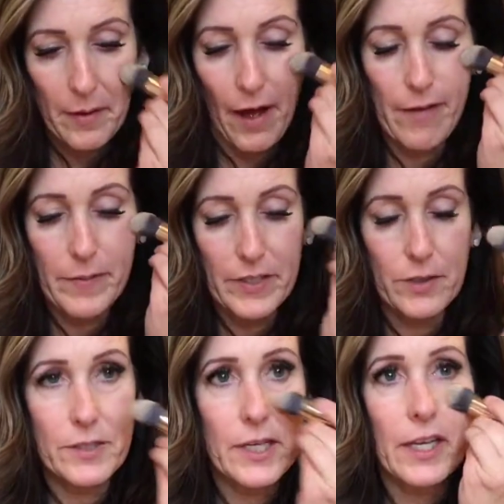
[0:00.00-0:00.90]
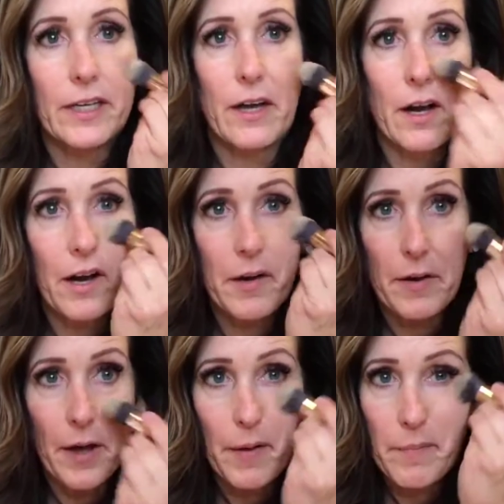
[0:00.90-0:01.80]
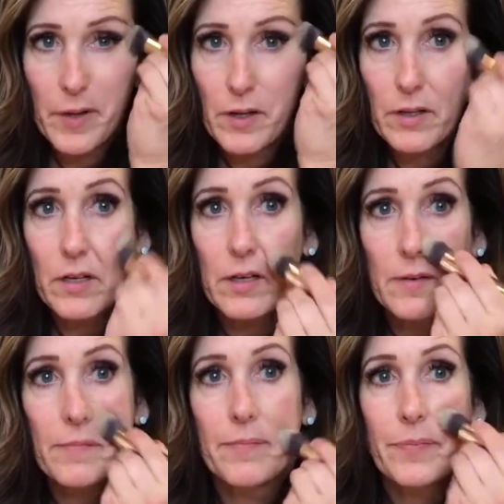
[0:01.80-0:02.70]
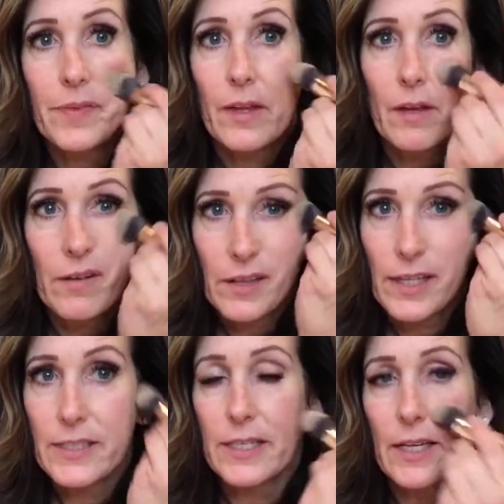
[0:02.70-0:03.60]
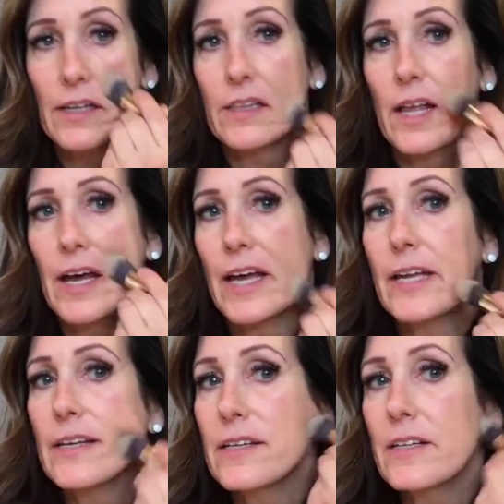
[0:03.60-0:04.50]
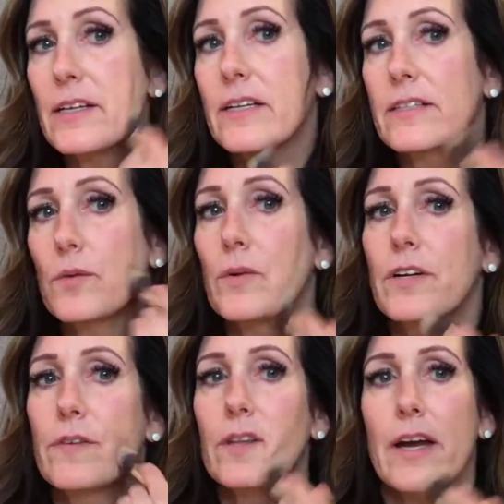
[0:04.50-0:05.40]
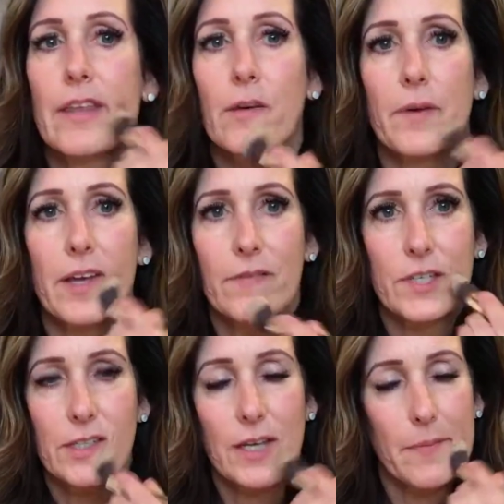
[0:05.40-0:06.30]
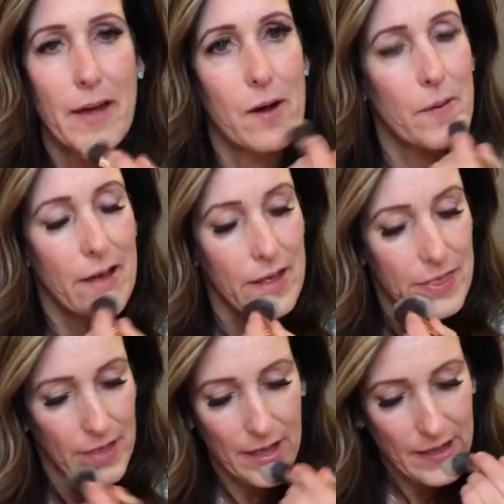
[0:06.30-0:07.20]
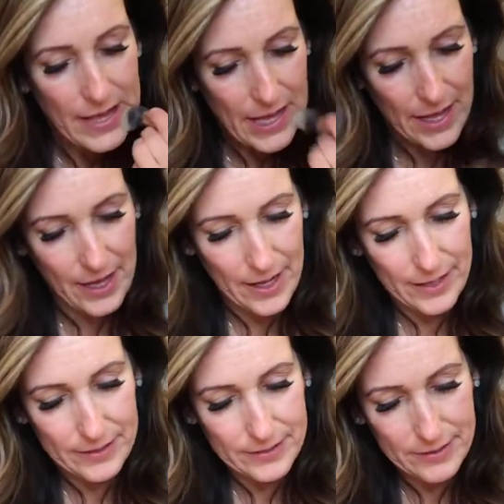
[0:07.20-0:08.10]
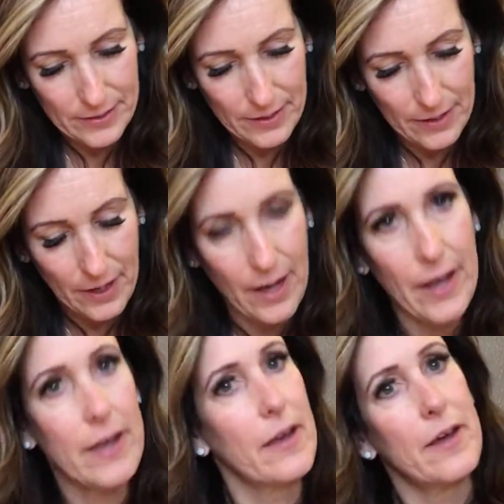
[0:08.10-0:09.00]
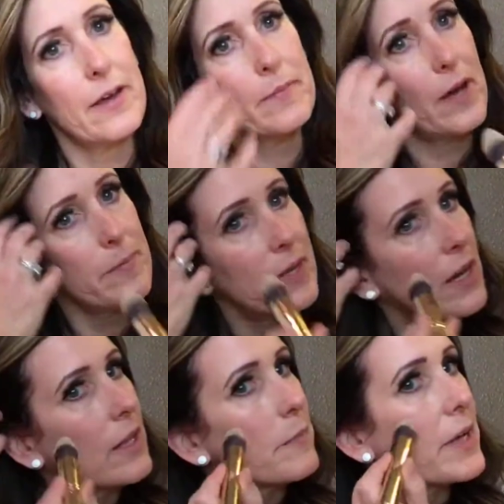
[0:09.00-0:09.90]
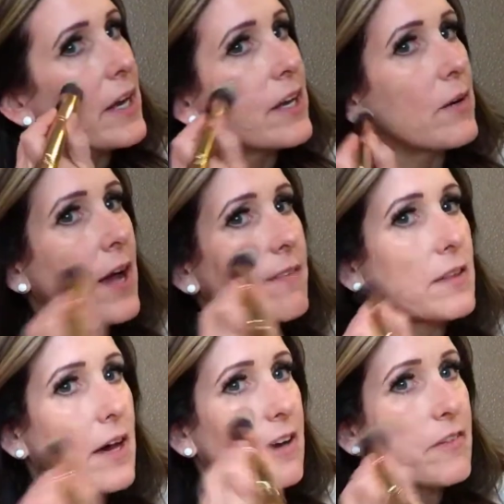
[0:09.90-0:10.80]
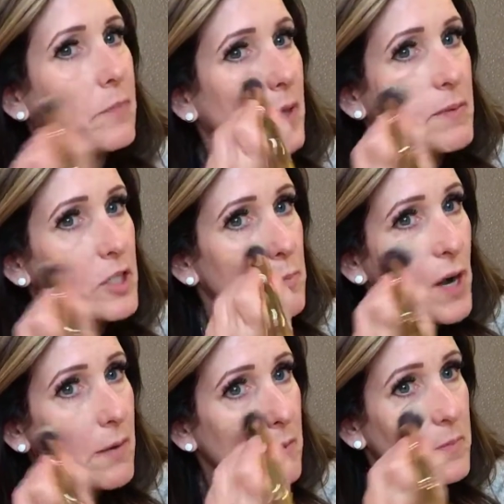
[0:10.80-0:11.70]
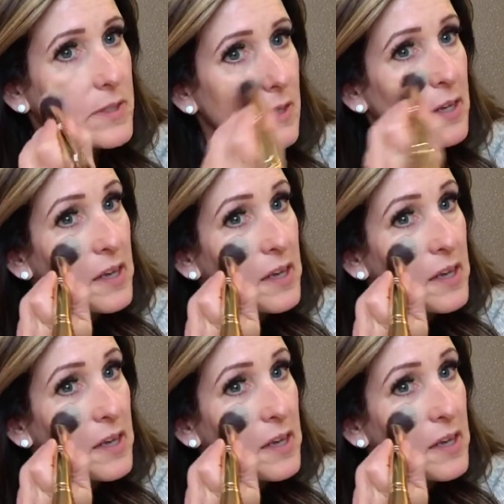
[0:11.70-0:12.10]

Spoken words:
I've been using our Milk Cleansing line. It's a wonderful line that we have just come out with. And I mean, I'll admit I don't have a lot of blemish problems